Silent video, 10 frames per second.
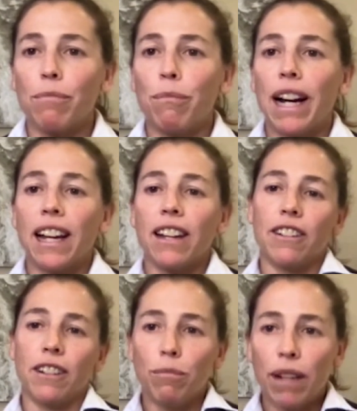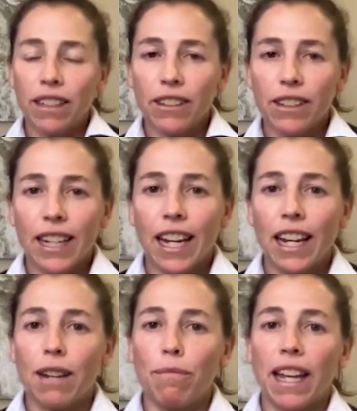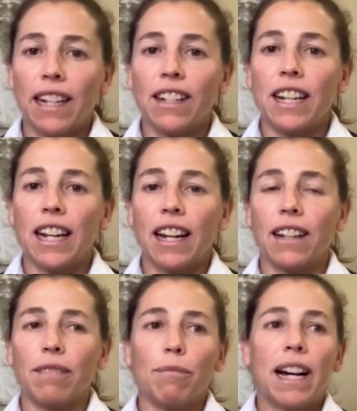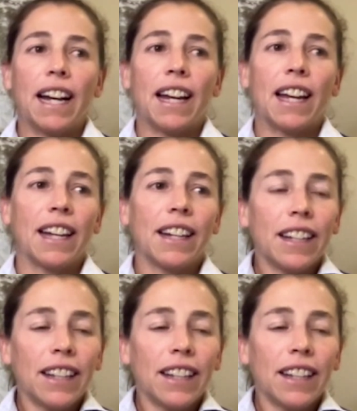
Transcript: my own mental state and managing my